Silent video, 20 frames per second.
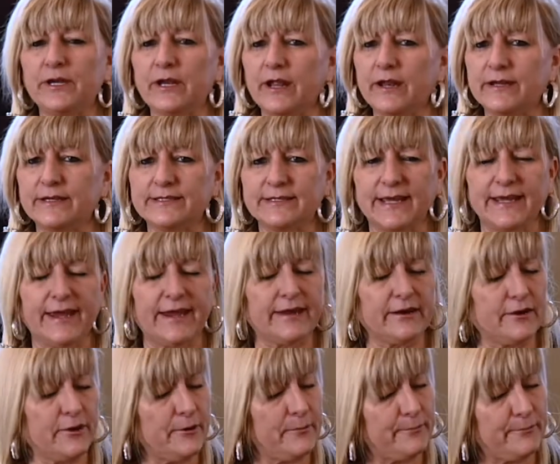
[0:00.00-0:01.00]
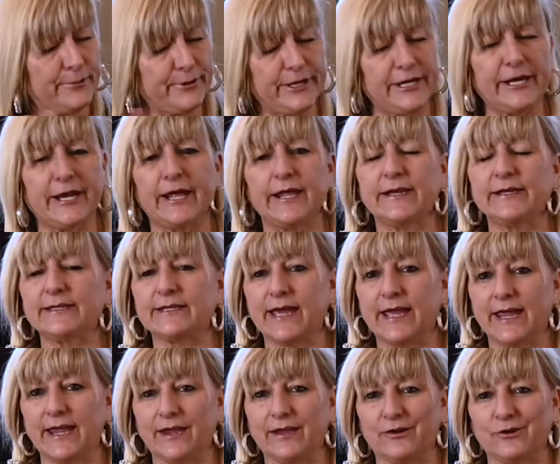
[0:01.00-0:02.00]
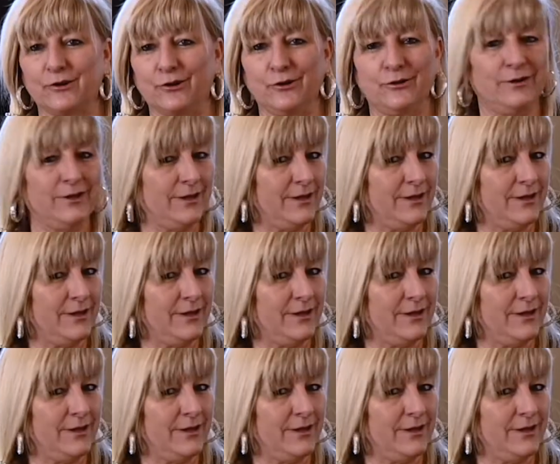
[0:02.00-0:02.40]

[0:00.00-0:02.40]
on a diagonal, put it on a diagonal.